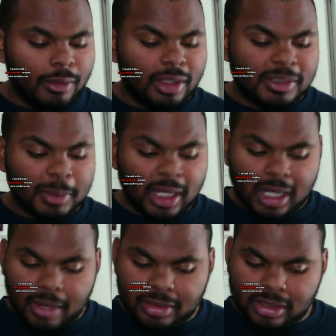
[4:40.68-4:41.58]

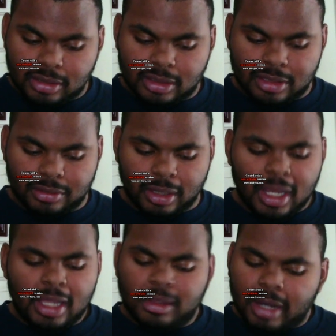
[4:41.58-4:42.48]
speaking of the school district,
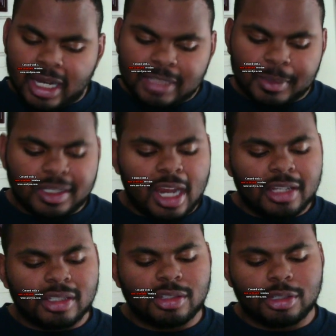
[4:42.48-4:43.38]
there has been
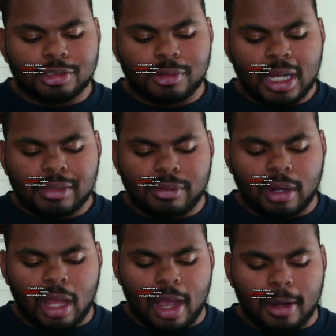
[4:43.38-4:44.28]
changes to the transfer
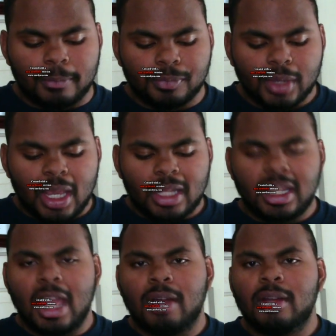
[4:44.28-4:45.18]
law.
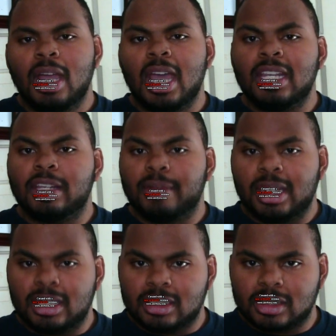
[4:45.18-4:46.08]
Now,
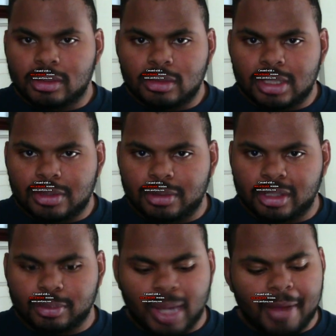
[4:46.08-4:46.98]
unaccredited school
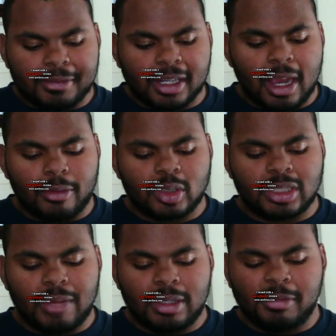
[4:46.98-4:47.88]
districts will have to cover
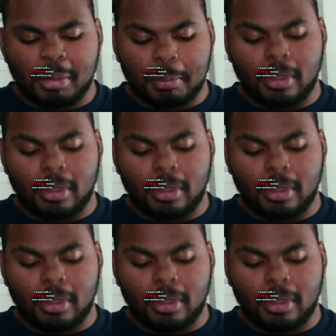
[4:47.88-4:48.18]
70%